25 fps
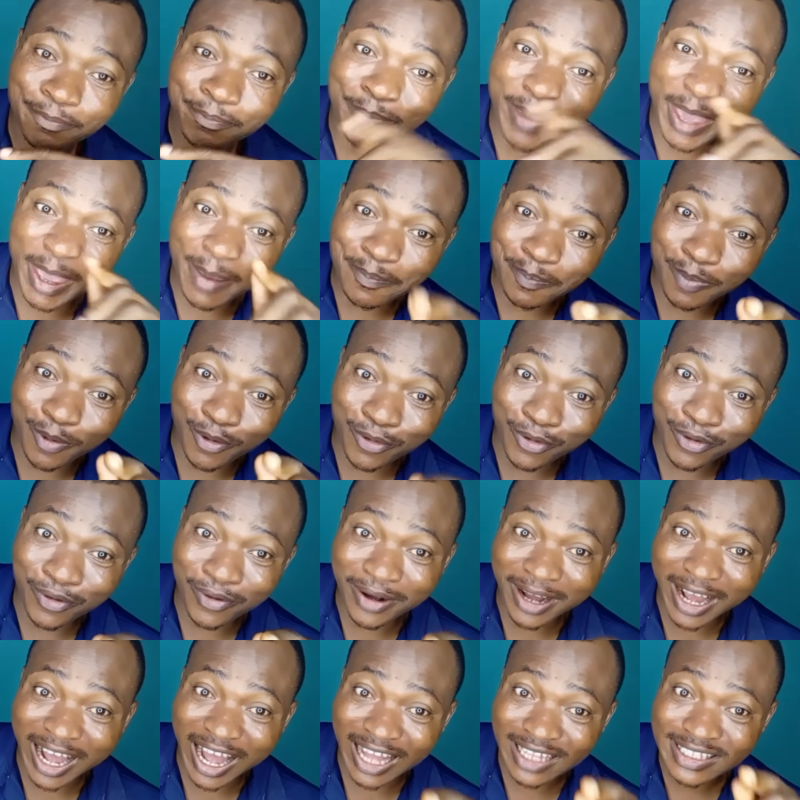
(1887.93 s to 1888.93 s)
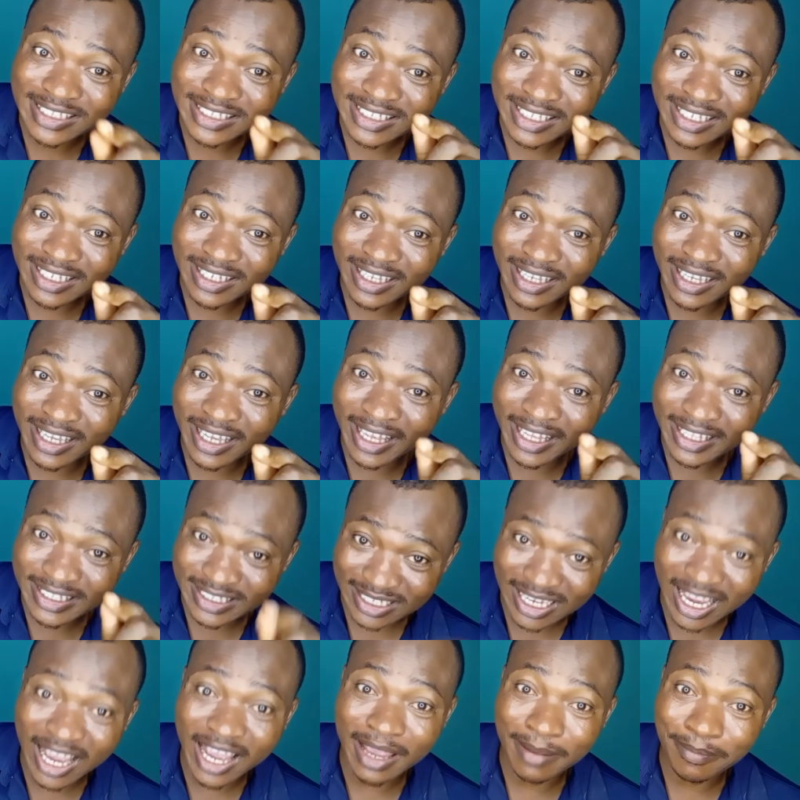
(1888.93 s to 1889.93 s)
People at a
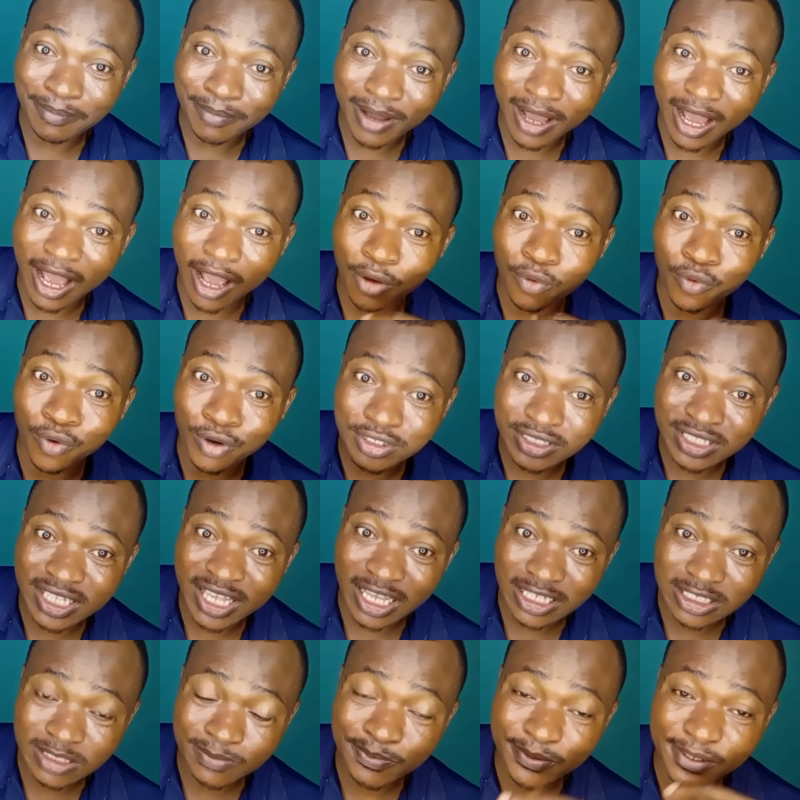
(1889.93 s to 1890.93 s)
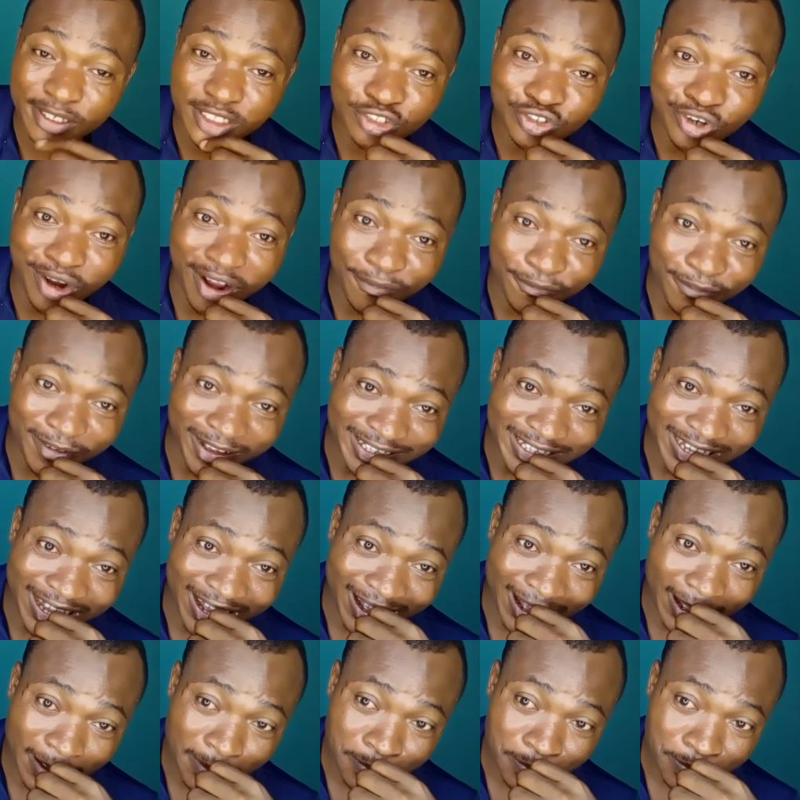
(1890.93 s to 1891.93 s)
time, I was their spiritual
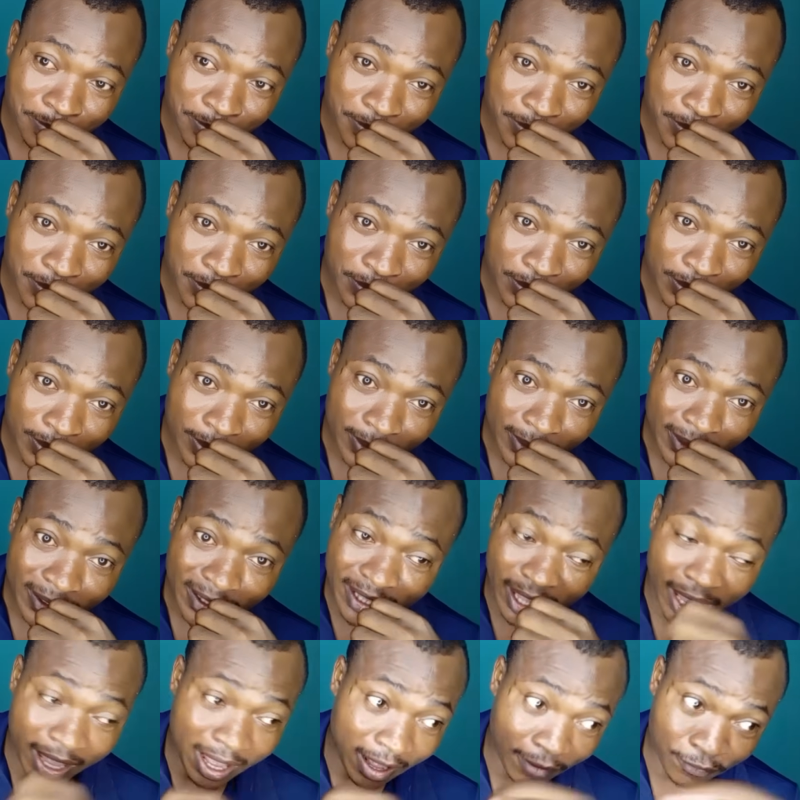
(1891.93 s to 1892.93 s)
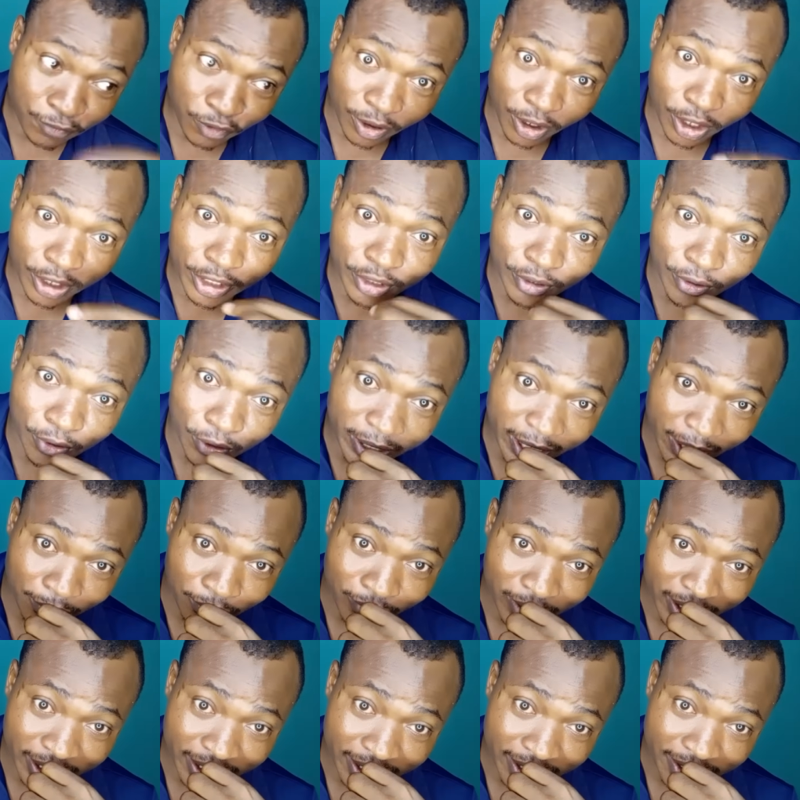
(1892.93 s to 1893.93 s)
father. They are following Oge
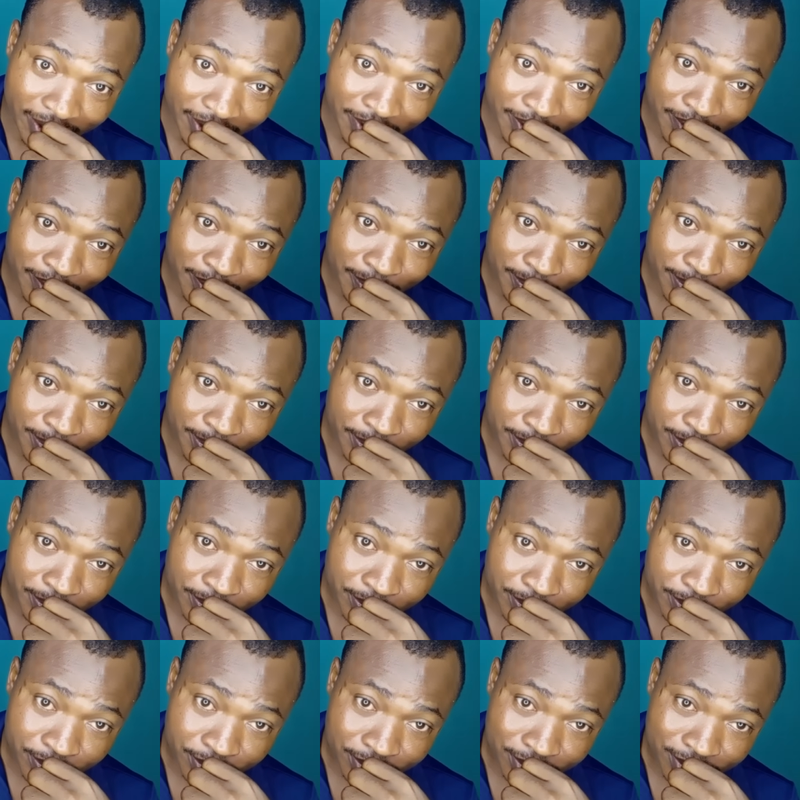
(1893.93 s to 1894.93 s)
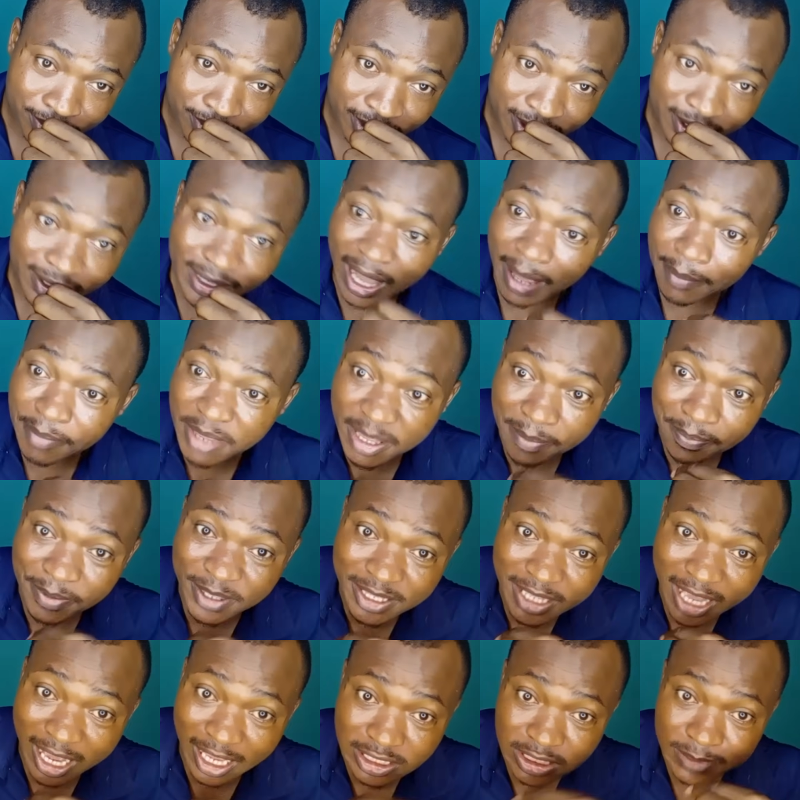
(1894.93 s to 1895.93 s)
Nkere. Now
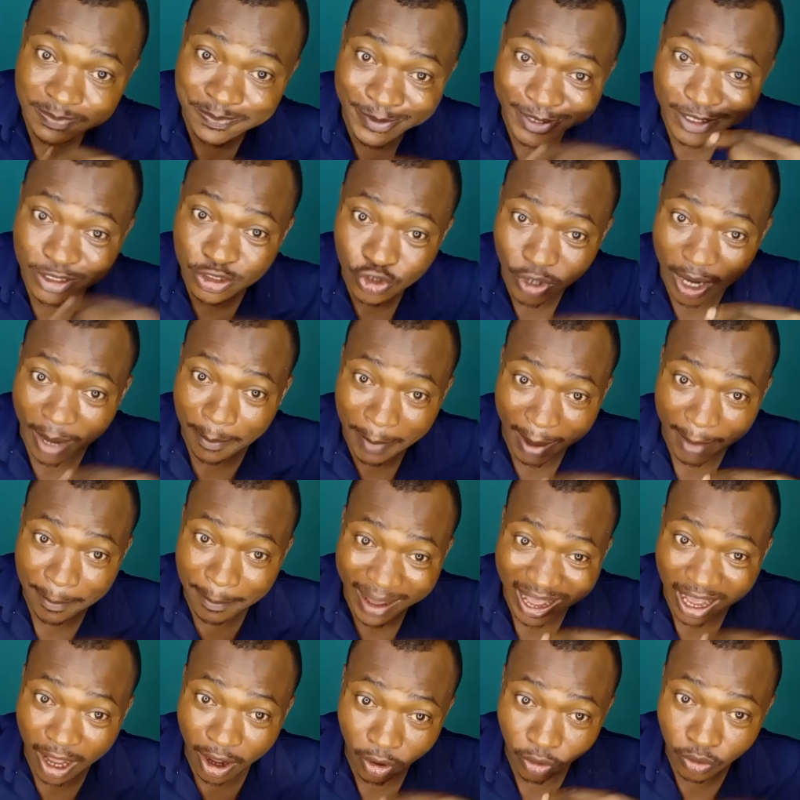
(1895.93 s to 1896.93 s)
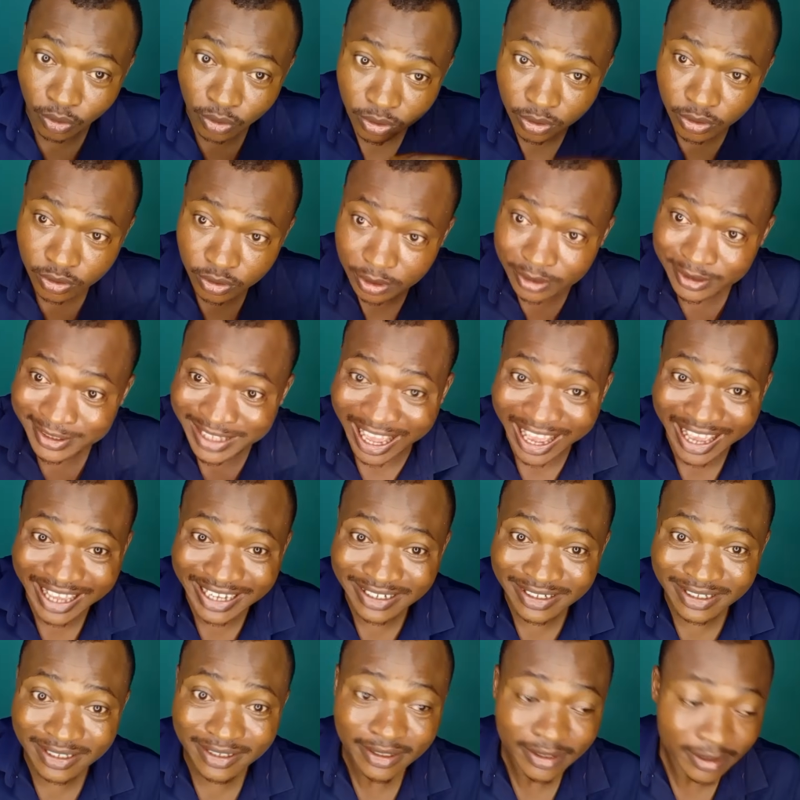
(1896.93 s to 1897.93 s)
maybe their spiritual papa
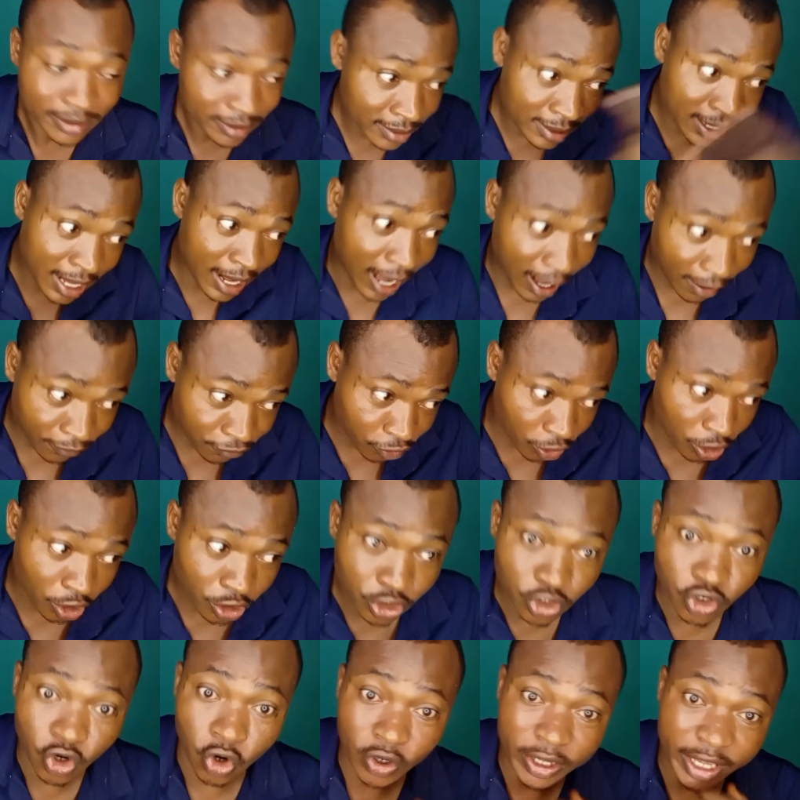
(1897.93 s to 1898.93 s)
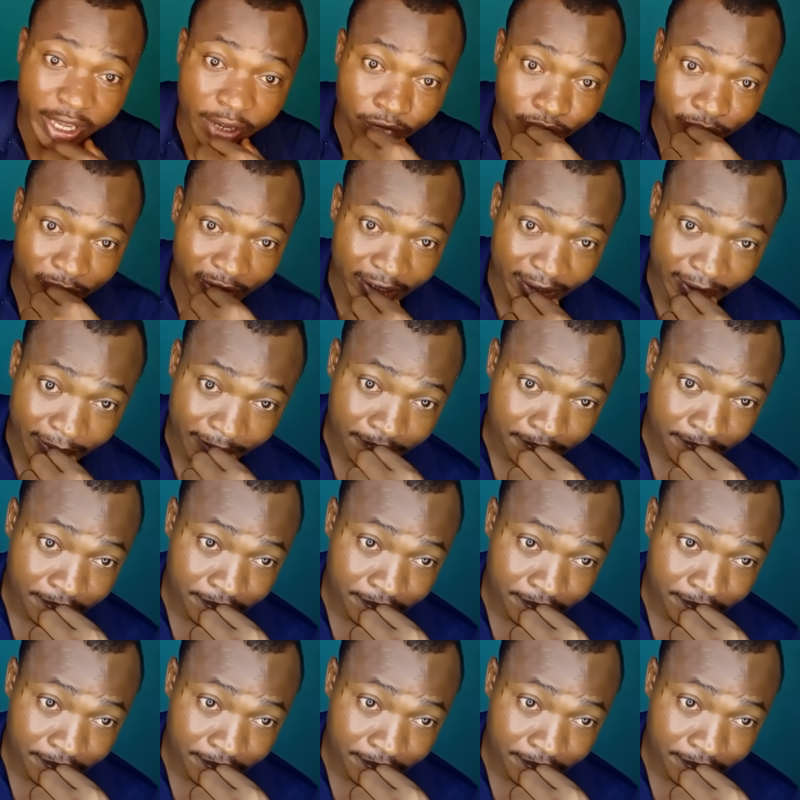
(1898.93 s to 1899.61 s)
then. They are following Oge Nkere.